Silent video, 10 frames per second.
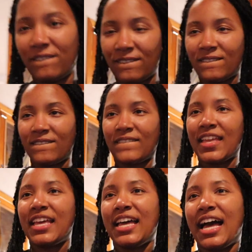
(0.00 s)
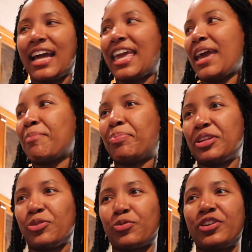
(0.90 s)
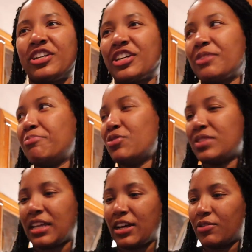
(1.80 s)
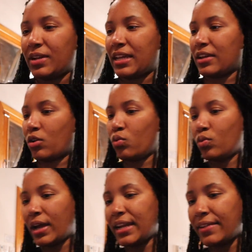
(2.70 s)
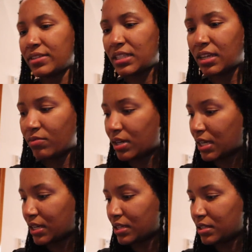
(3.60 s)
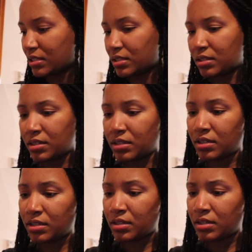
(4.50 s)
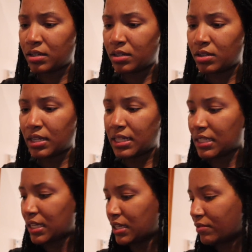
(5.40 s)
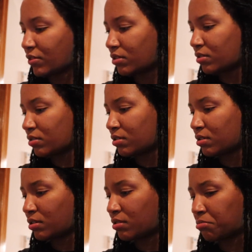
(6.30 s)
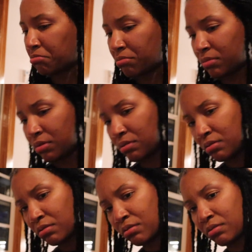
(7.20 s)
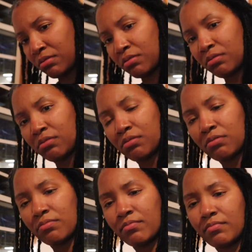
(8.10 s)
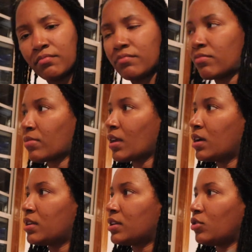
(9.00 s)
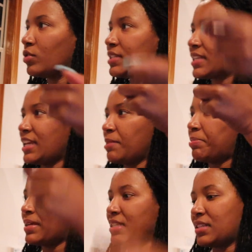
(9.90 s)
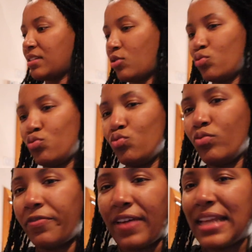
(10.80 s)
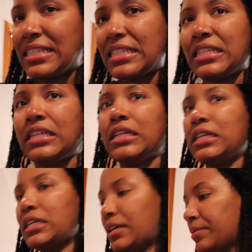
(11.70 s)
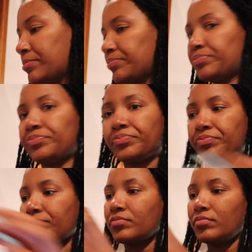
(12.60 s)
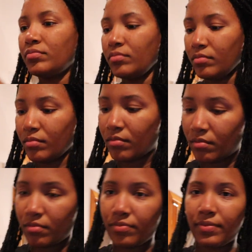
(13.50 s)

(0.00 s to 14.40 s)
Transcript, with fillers: Oh, yeah, that's gonna thick. I can't put the real good music on there. Oh, I ain't never seen one like this. Unless I did it oh, wrong. Oh, yeah. That's the one that you put like the, um... The little bartender piece. thing. Yeah. Fancy. Oh, you fancy, huh?